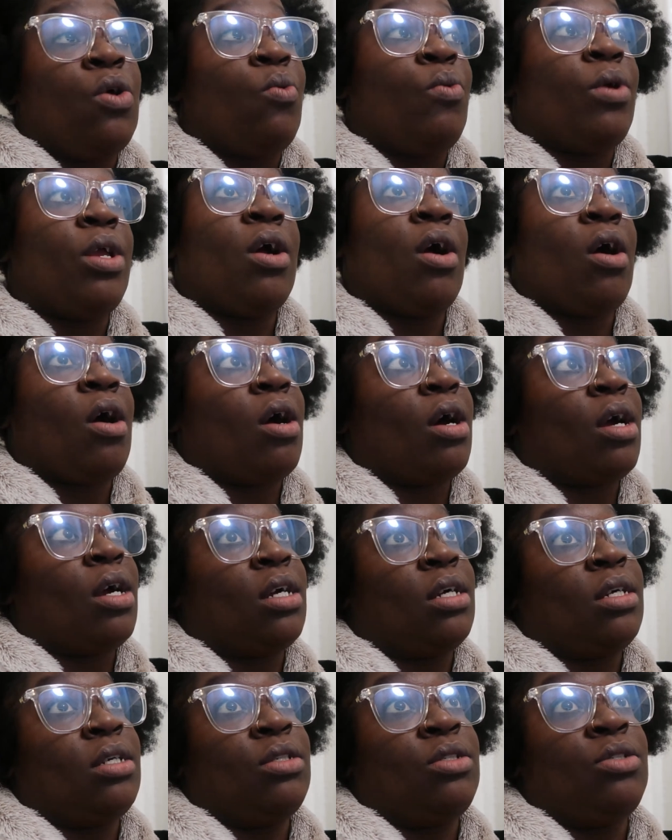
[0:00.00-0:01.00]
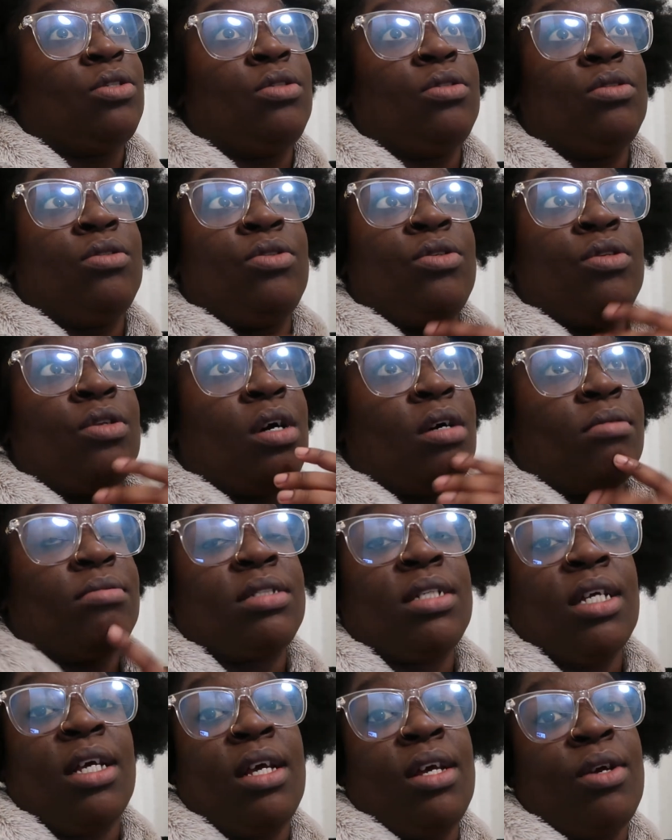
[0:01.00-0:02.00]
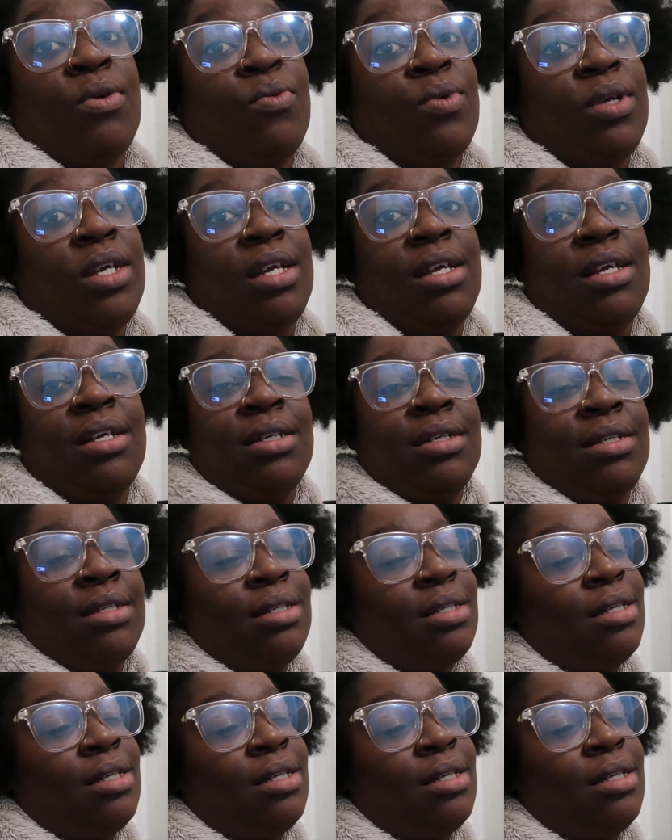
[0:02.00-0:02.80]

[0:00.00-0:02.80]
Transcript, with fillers: We are, you know what I'm saying, we